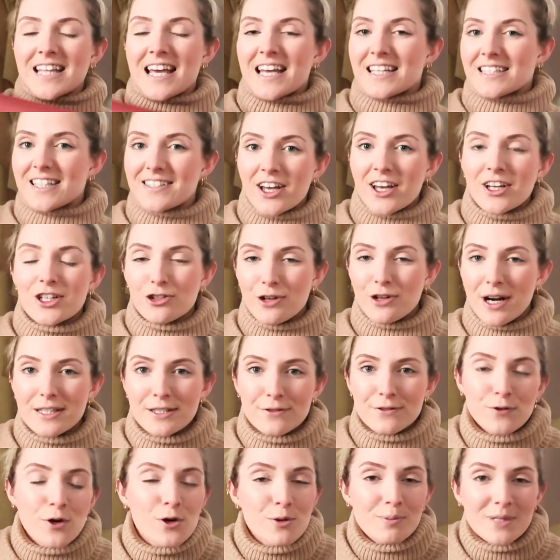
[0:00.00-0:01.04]
this as I
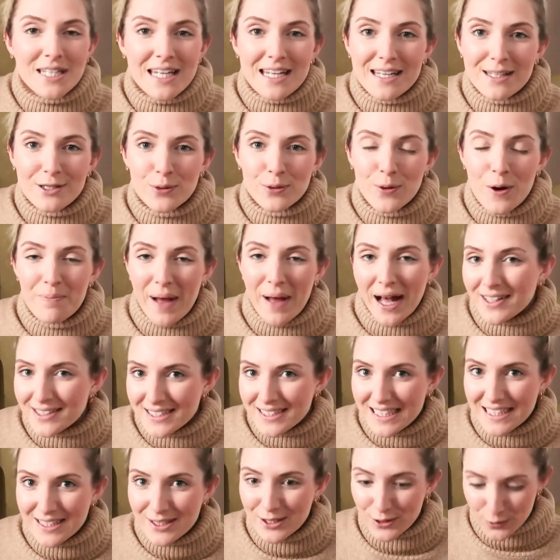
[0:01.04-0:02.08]
transformed it into a
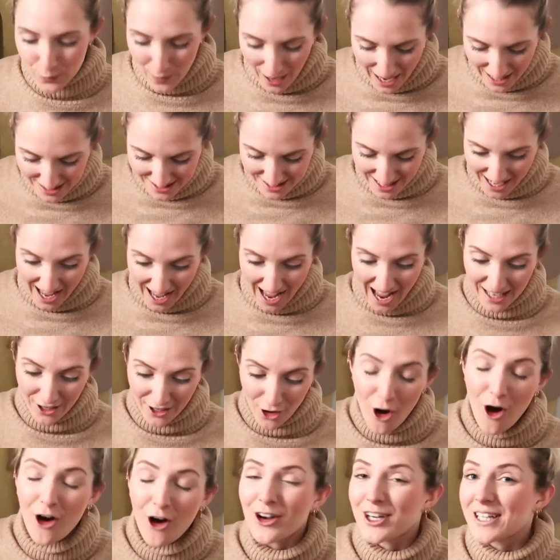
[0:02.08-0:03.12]
belted sweater, and
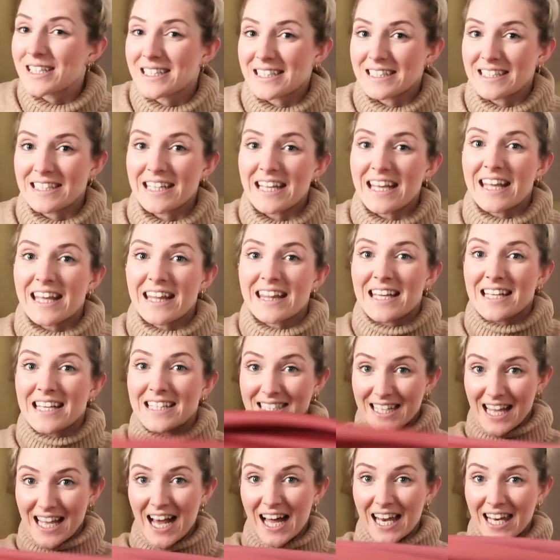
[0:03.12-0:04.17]
honestly this
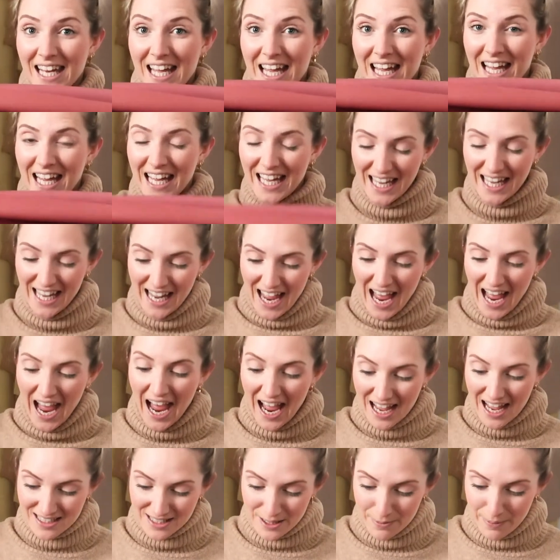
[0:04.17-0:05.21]
colour
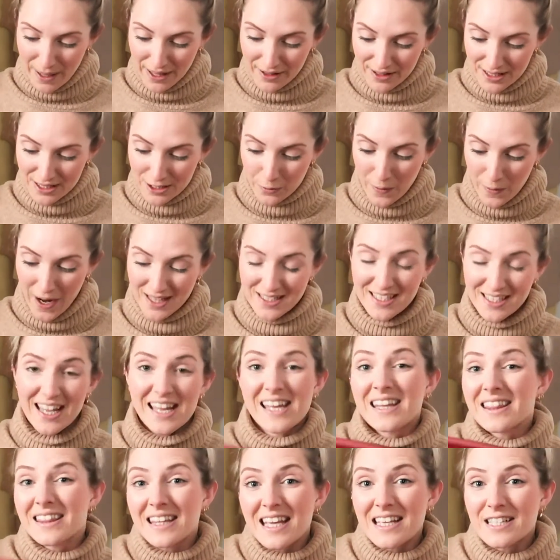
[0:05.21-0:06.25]
as the belted sweater
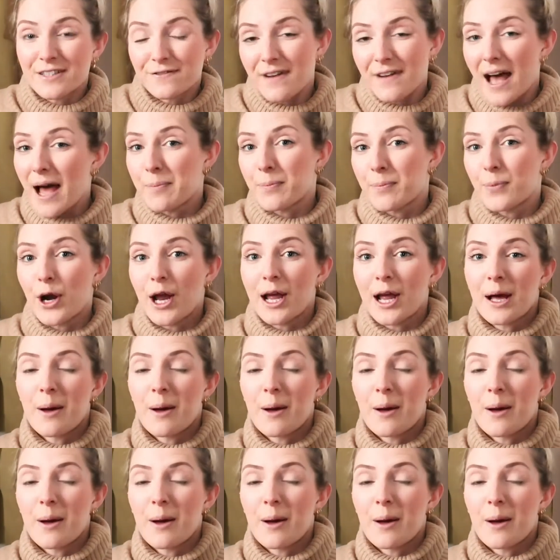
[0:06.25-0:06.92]
in this fabric,